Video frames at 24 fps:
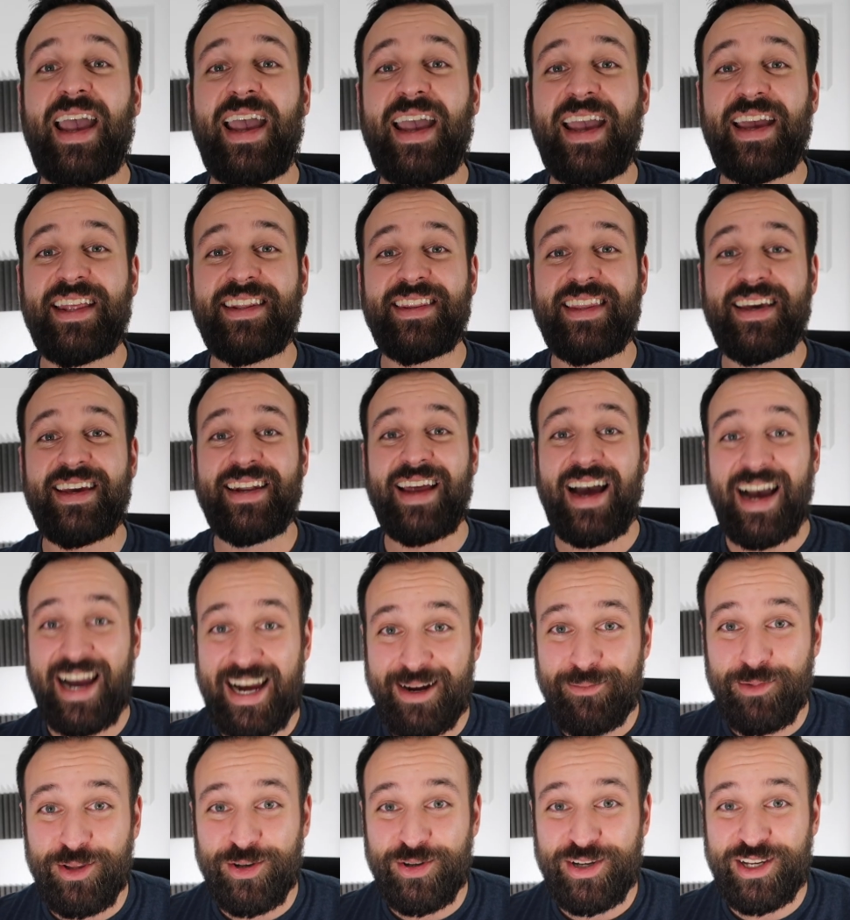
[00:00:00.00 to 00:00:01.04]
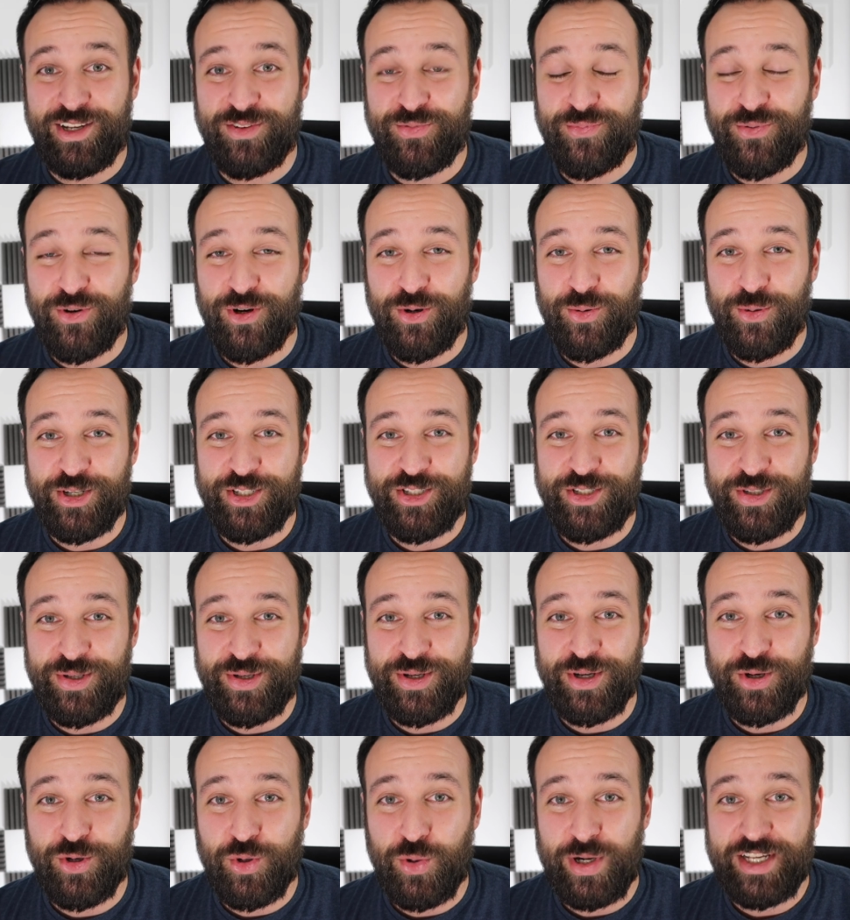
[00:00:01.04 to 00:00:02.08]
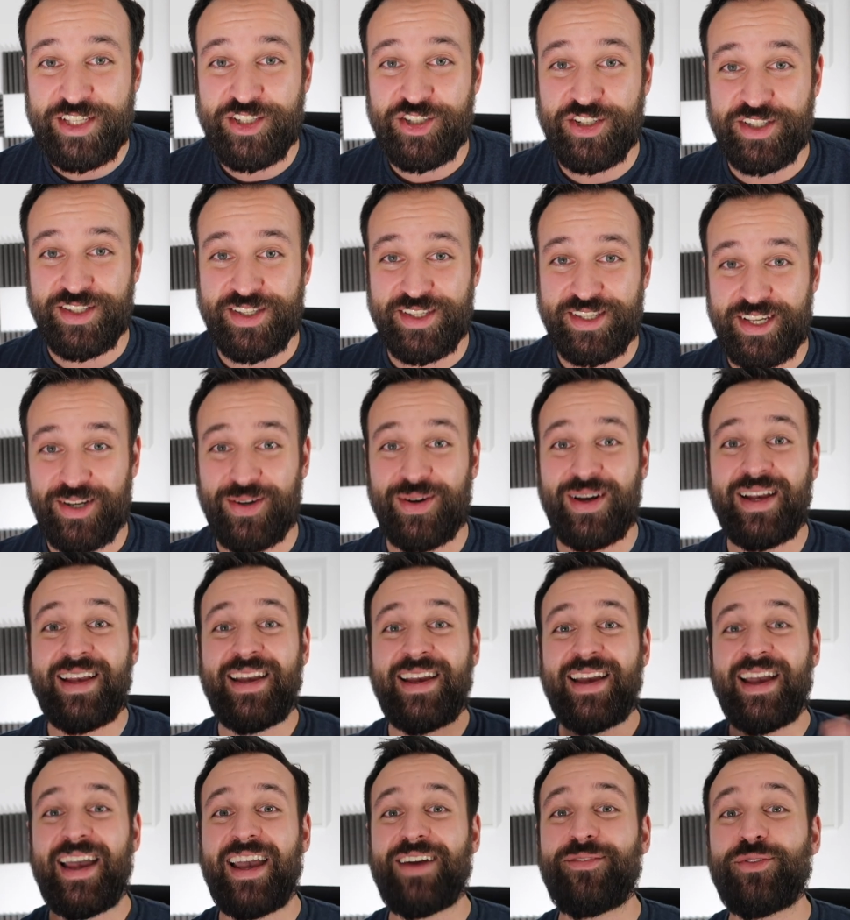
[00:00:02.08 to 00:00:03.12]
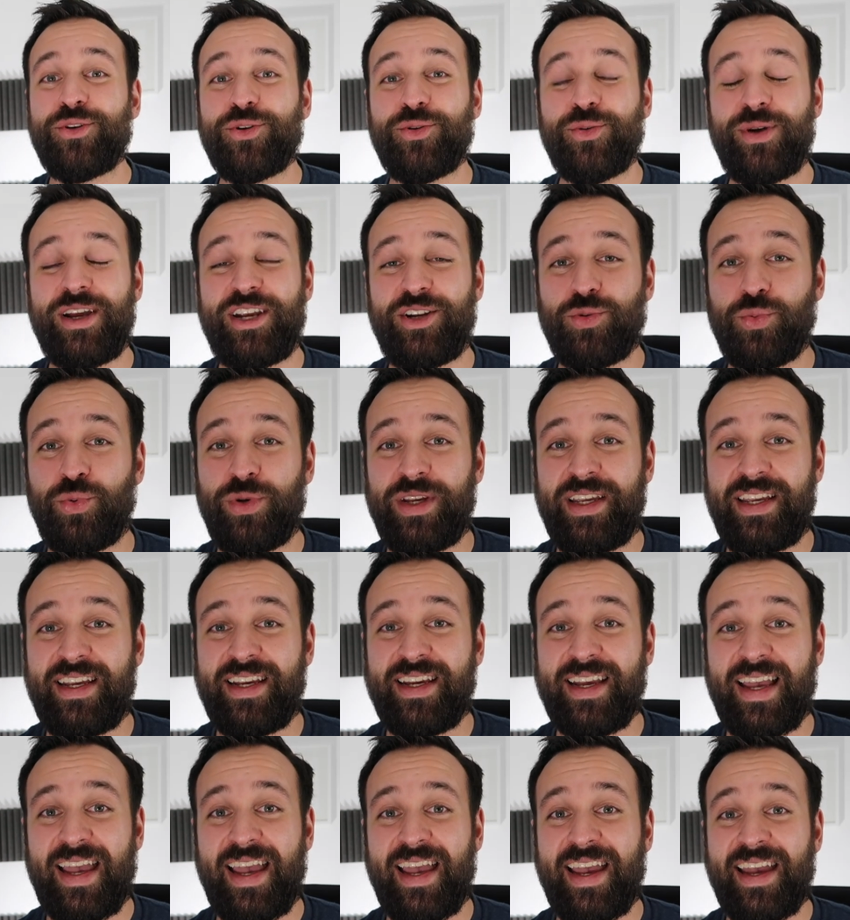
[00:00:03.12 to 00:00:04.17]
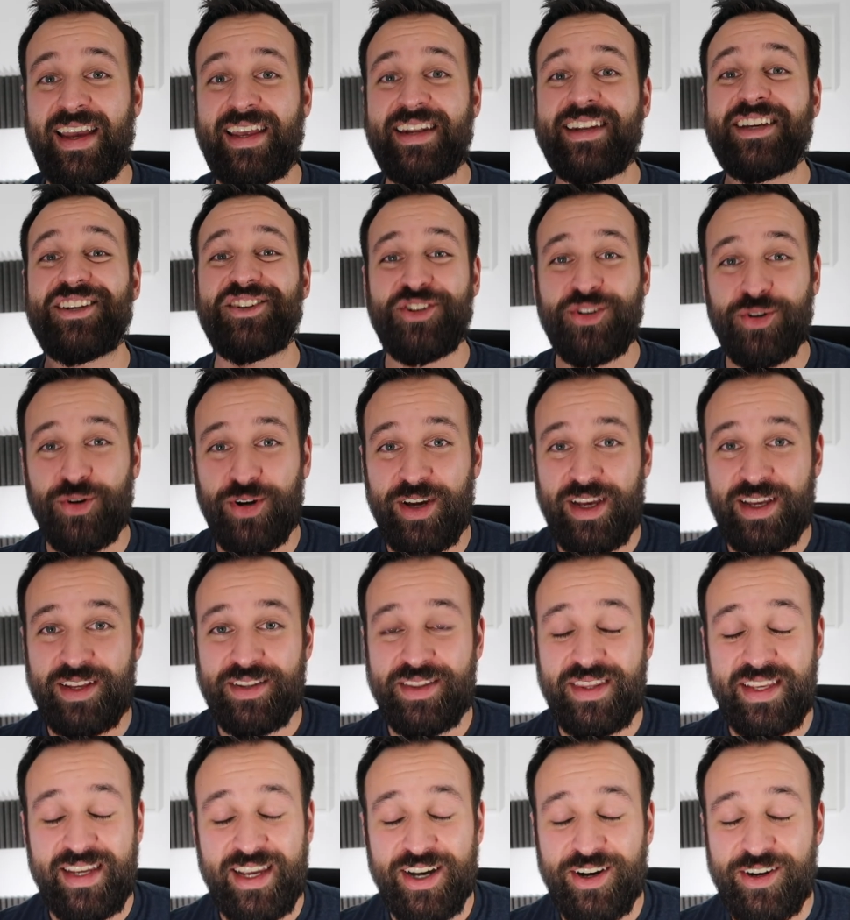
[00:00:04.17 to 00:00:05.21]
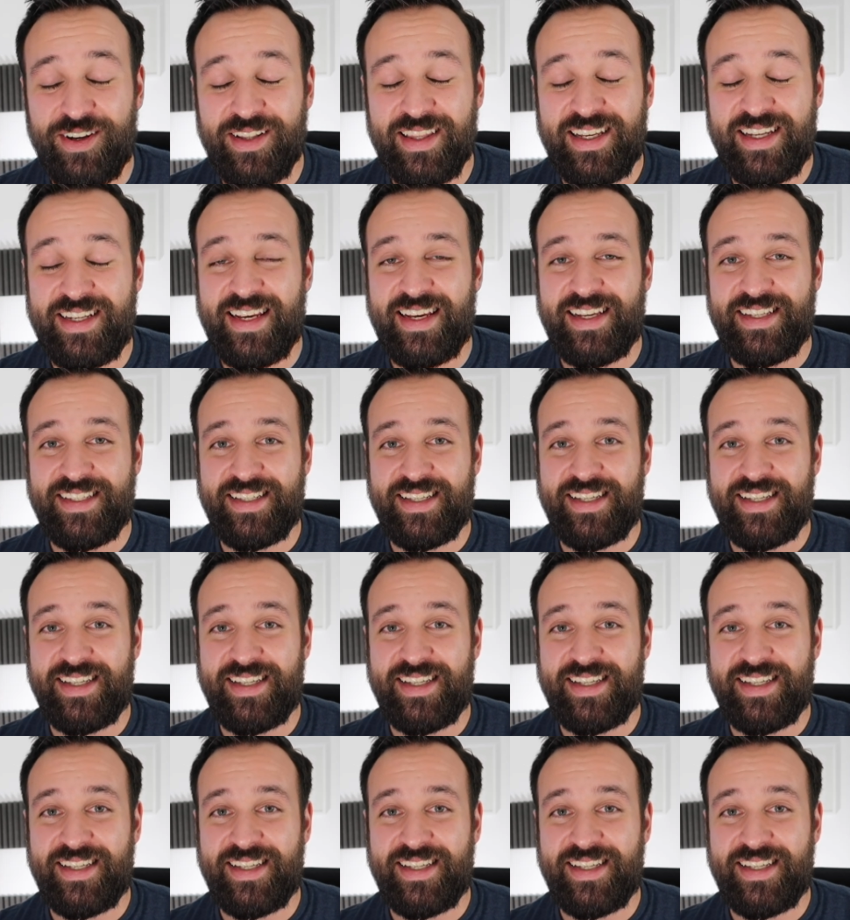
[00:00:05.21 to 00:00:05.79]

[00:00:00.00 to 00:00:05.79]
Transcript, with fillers: and then I'm looking forward to your questions. So have a great week and enjoy the holiday